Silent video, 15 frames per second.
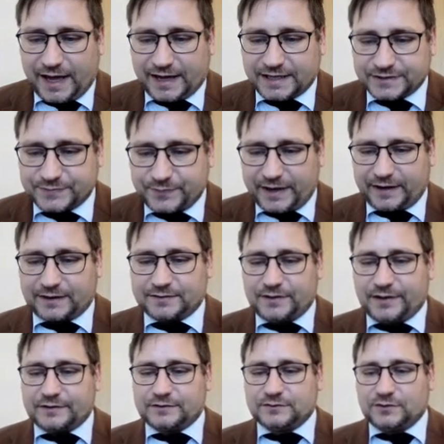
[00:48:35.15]
expect
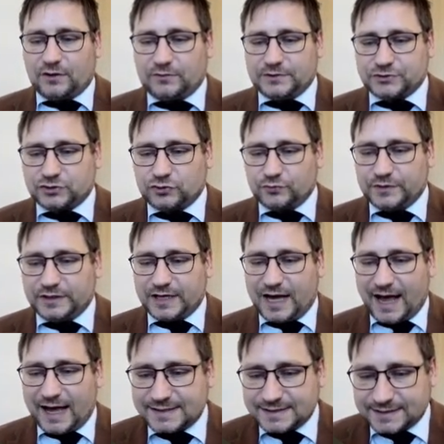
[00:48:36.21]
their knowledge to be
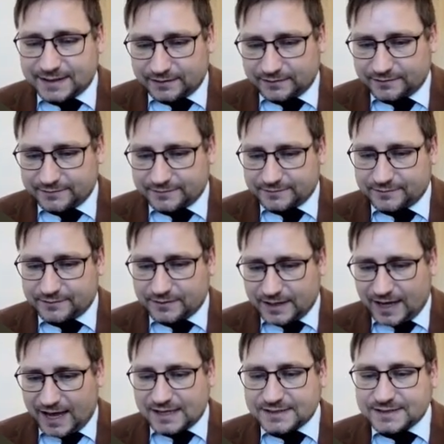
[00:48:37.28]
as clear,
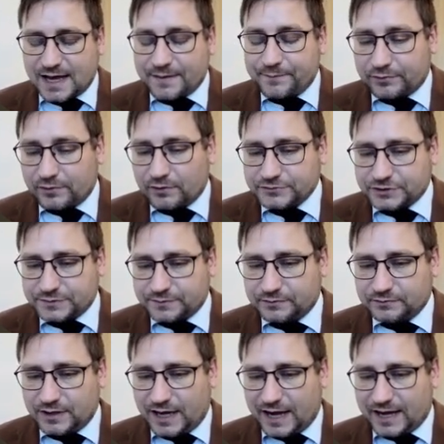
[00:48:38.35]
as
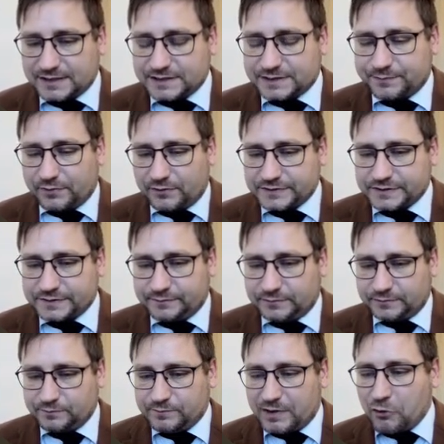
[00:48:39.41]
approachable as possible.
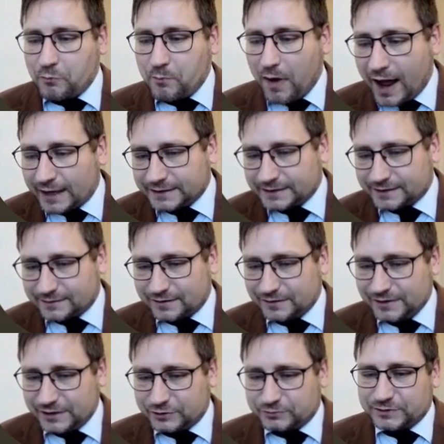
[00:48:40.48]
Baumannian
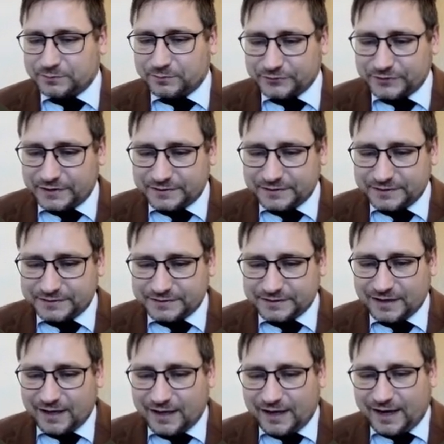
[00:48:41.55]
liquid modernity
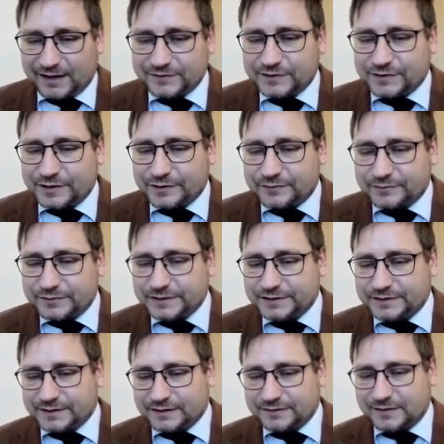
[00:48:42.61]
and
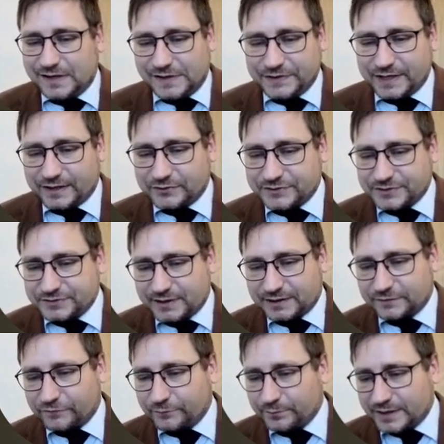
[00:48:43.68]
Derridean
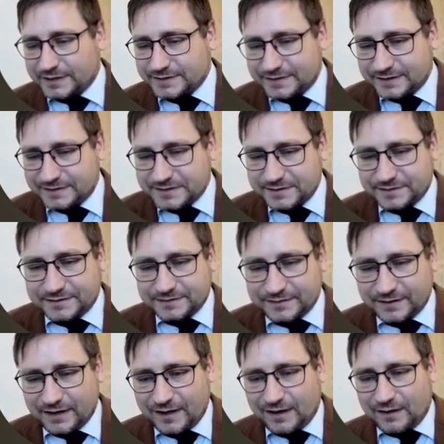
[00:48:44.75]
deconstructive plasticity
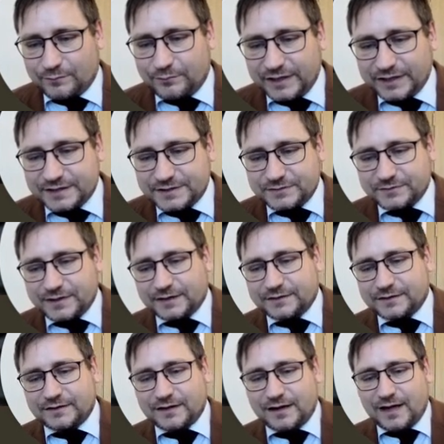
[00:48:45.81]
brings
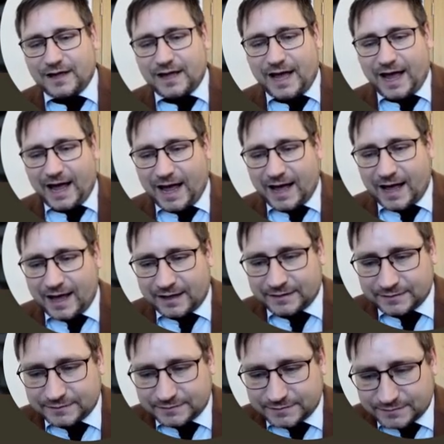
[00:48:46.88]
together
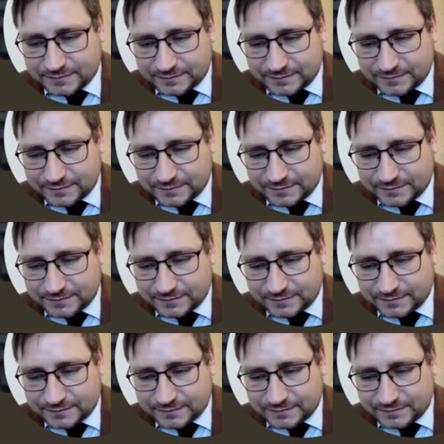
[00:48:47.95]
and